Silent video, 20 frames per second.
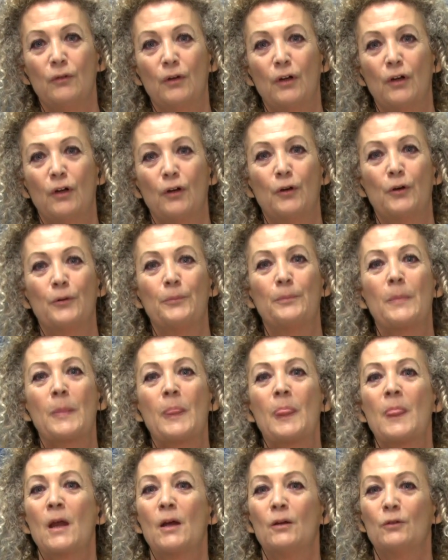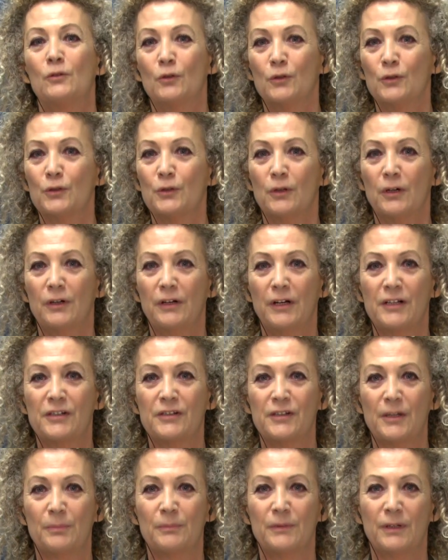Those who are
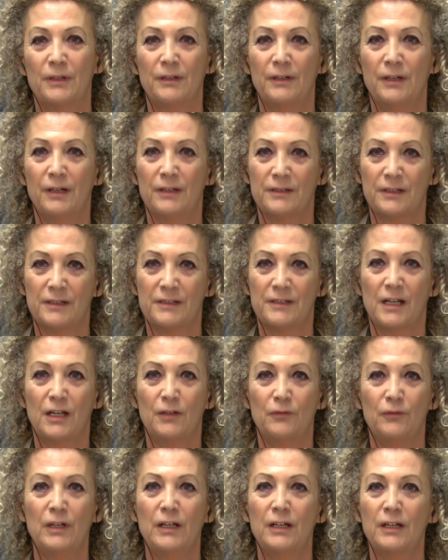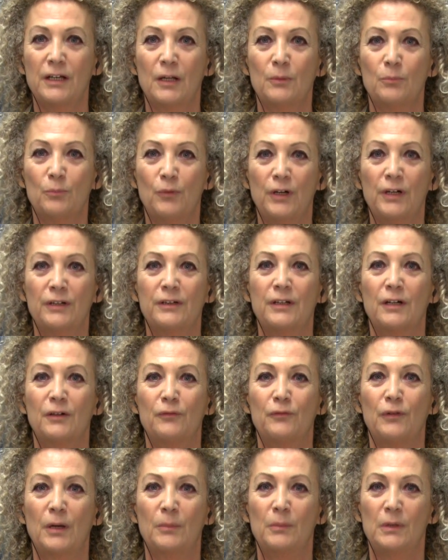accepted as SIV can bring their
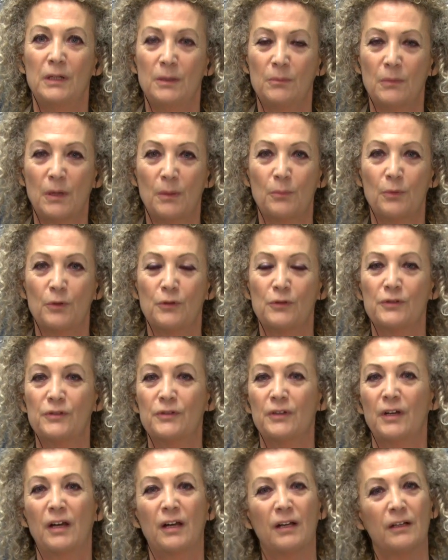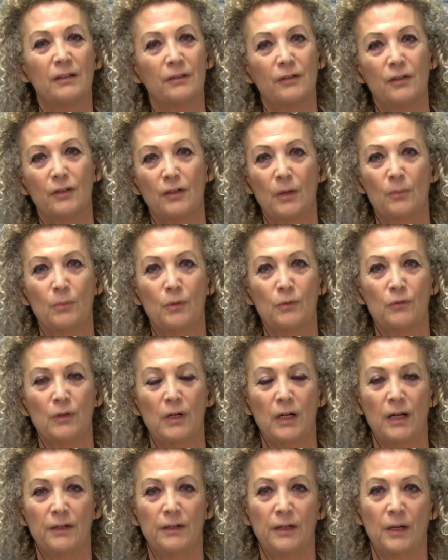family members, and the number
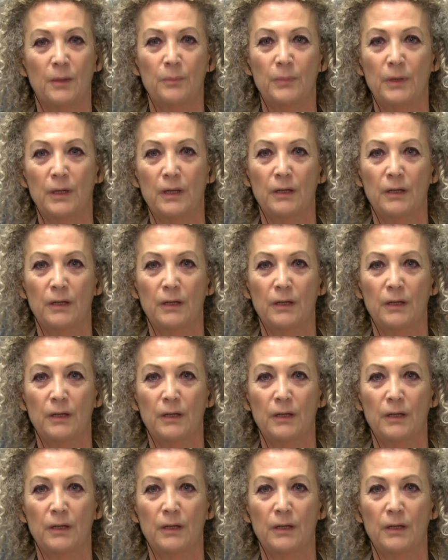will add up